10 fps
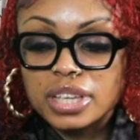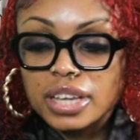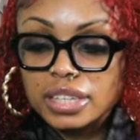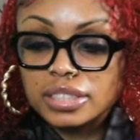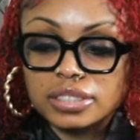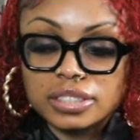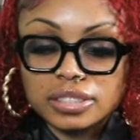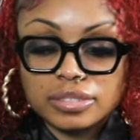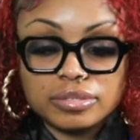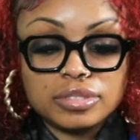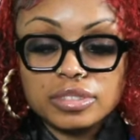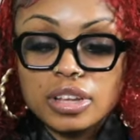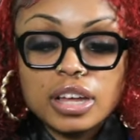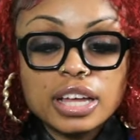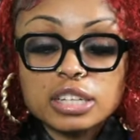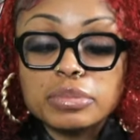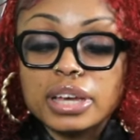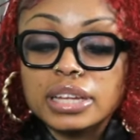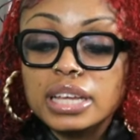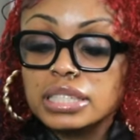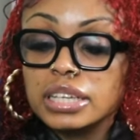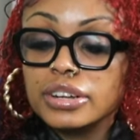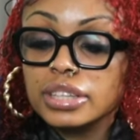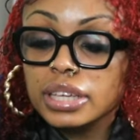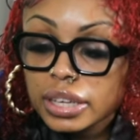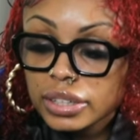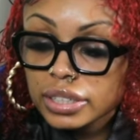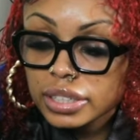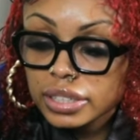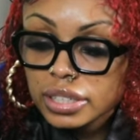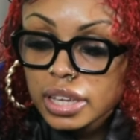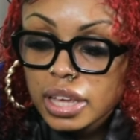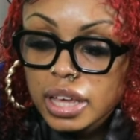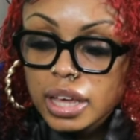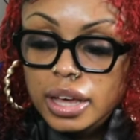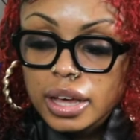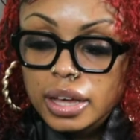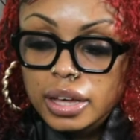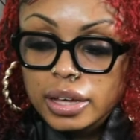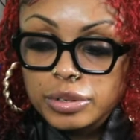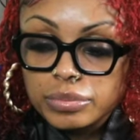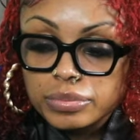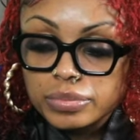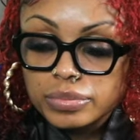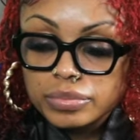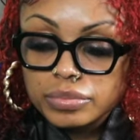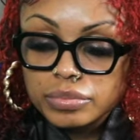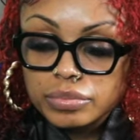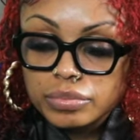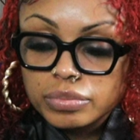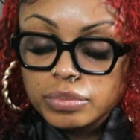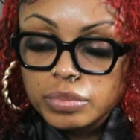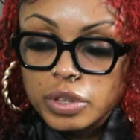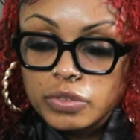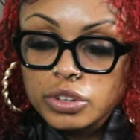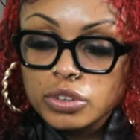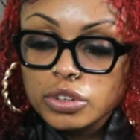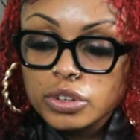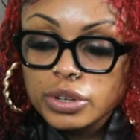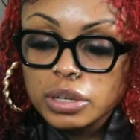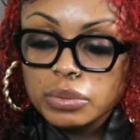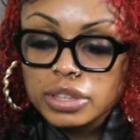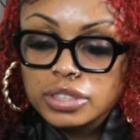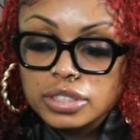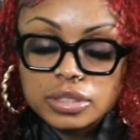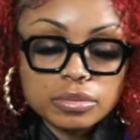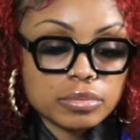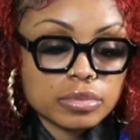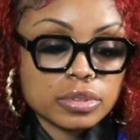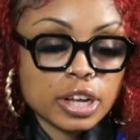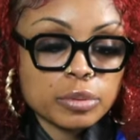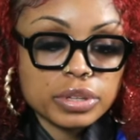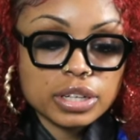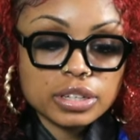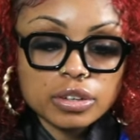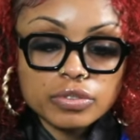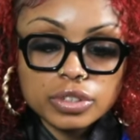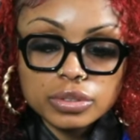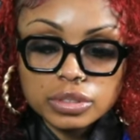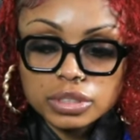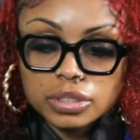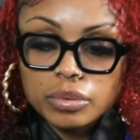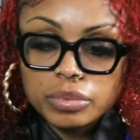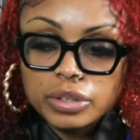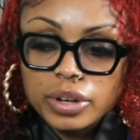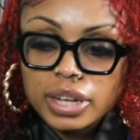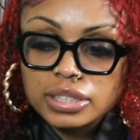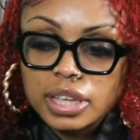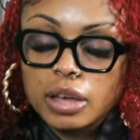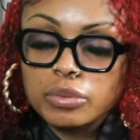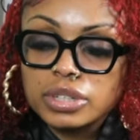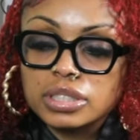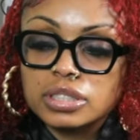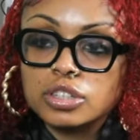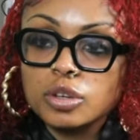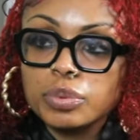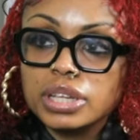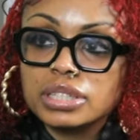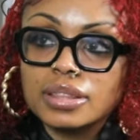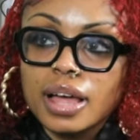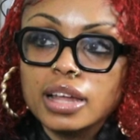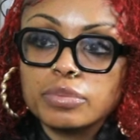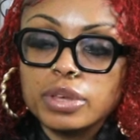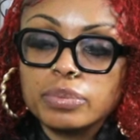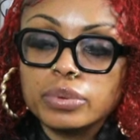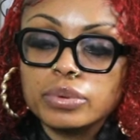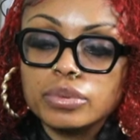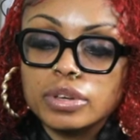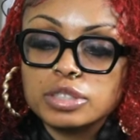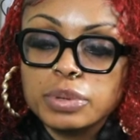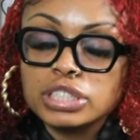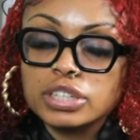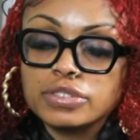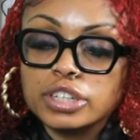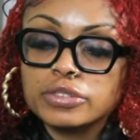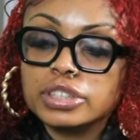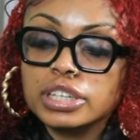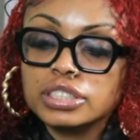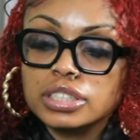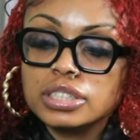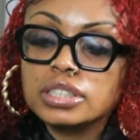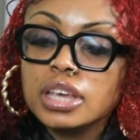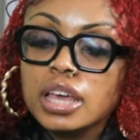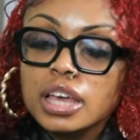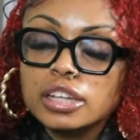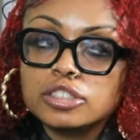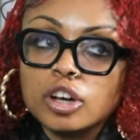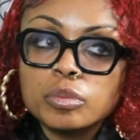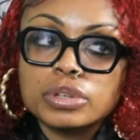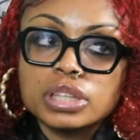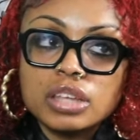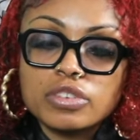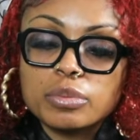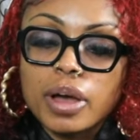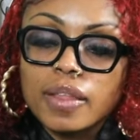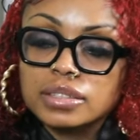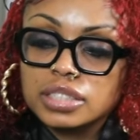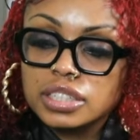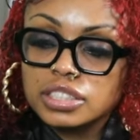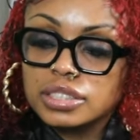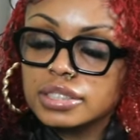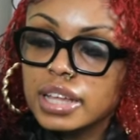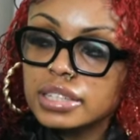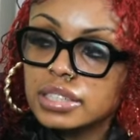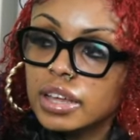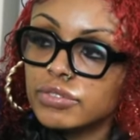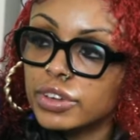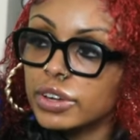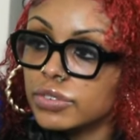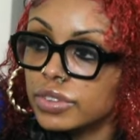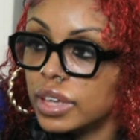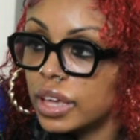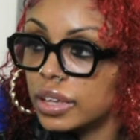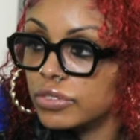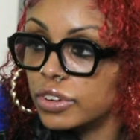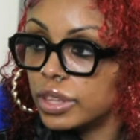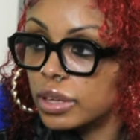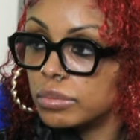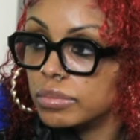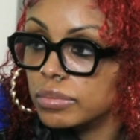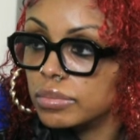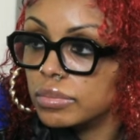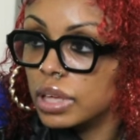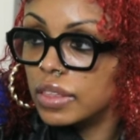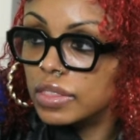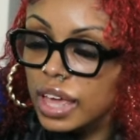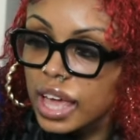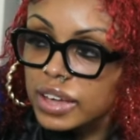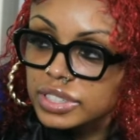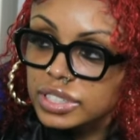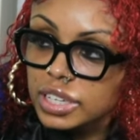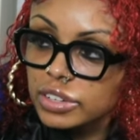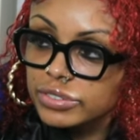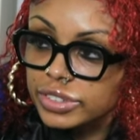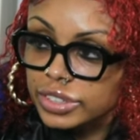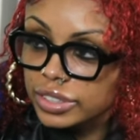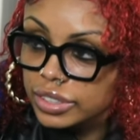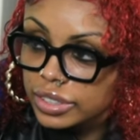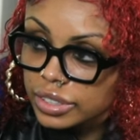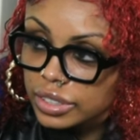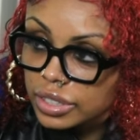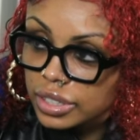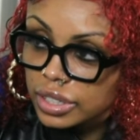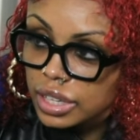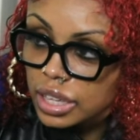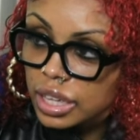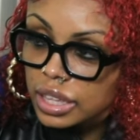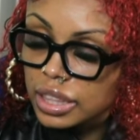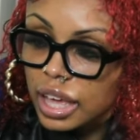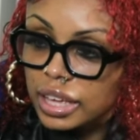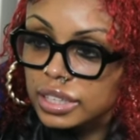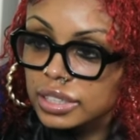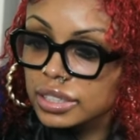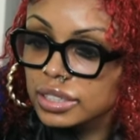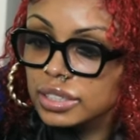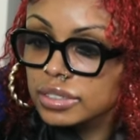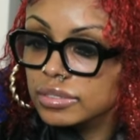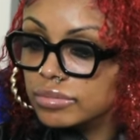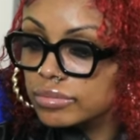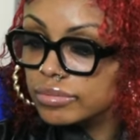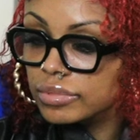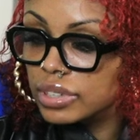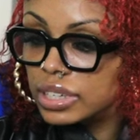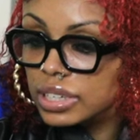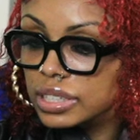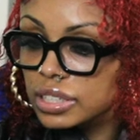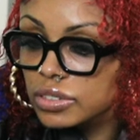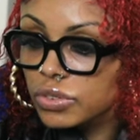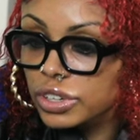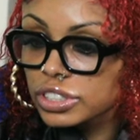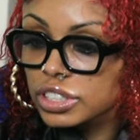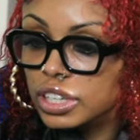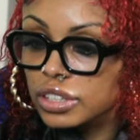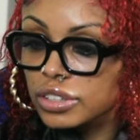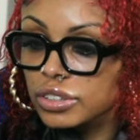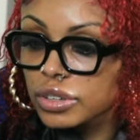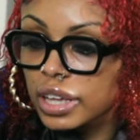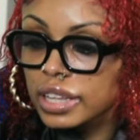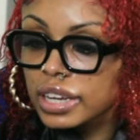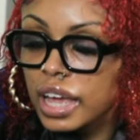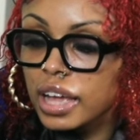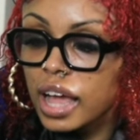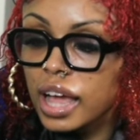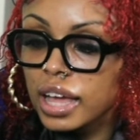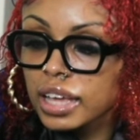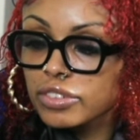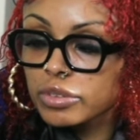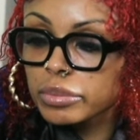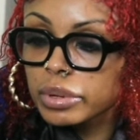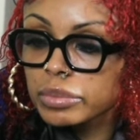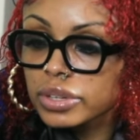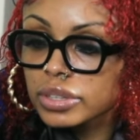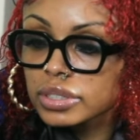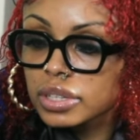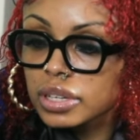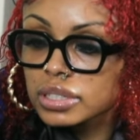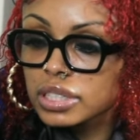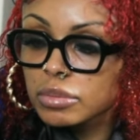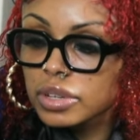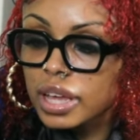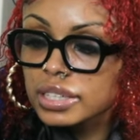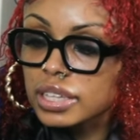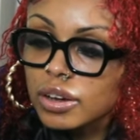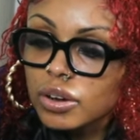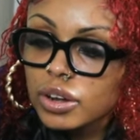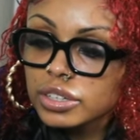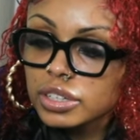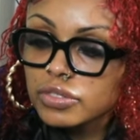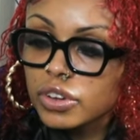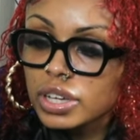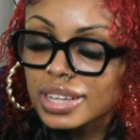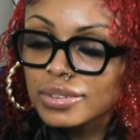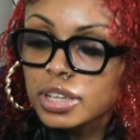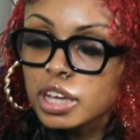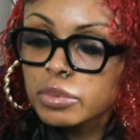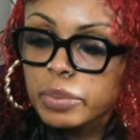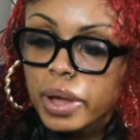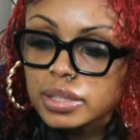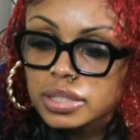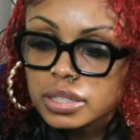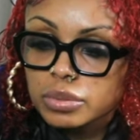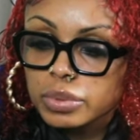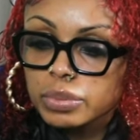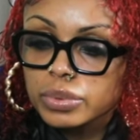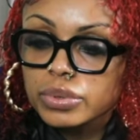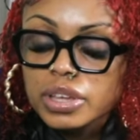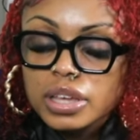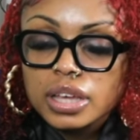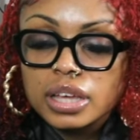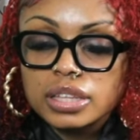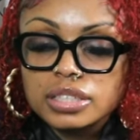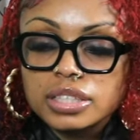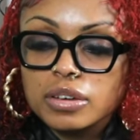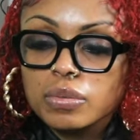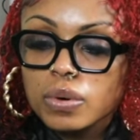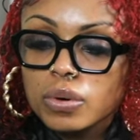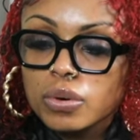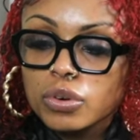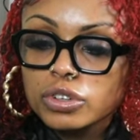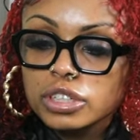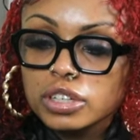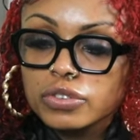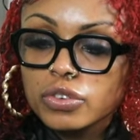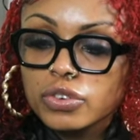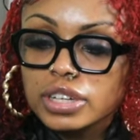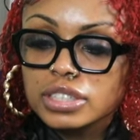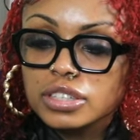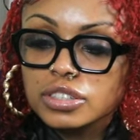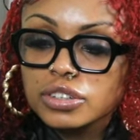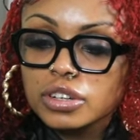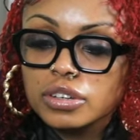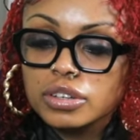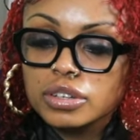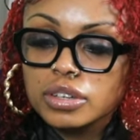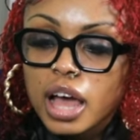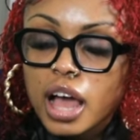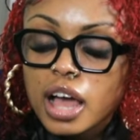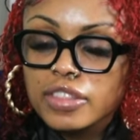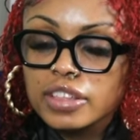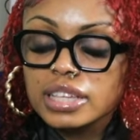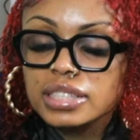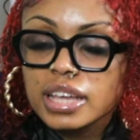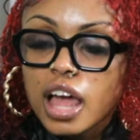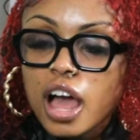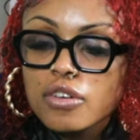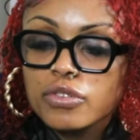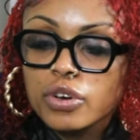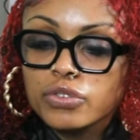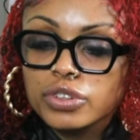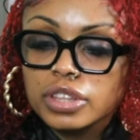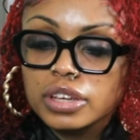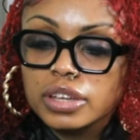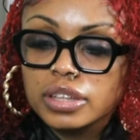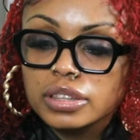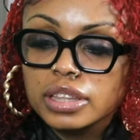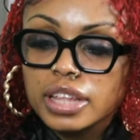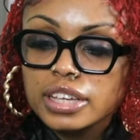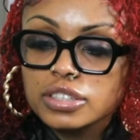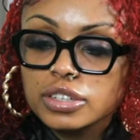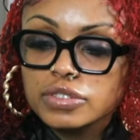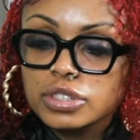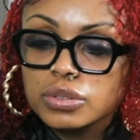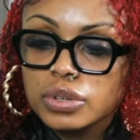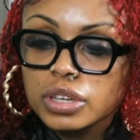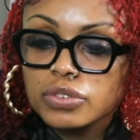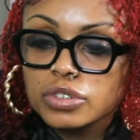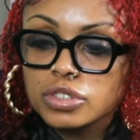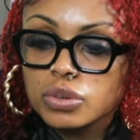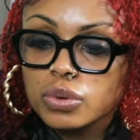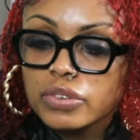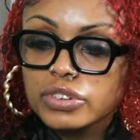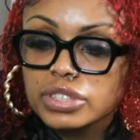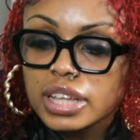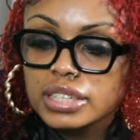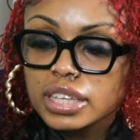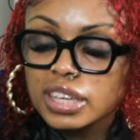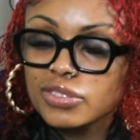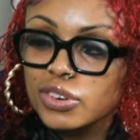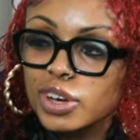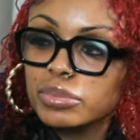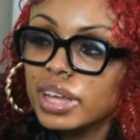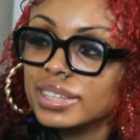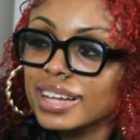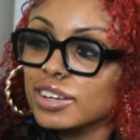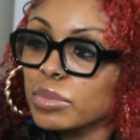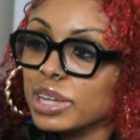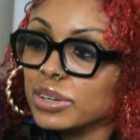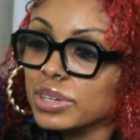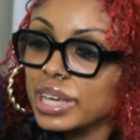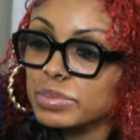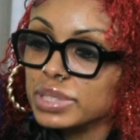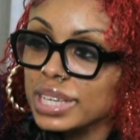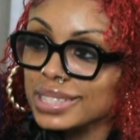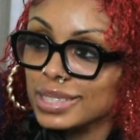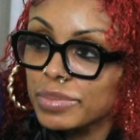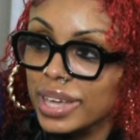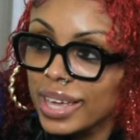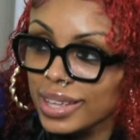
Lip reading: taken. It's going to be unnecessarily killing. If you don't agree with their political views, it's going to be crazy. And what's stupid is a lot of people, especially of certain religions, don't believe in politicians, and that's not fair for that for them. And they have to suffer. Like, it's unfortunate. And then I even remember someone asked, like, oh, are you going to vote? I said, I don't talk about politics with people. And they said, well, who are you going to vote for? I said, so you're going to... They said, I'll vote for the lesser of two evils, so whoever's less evil. I'm like, that don't make no damn sense to me.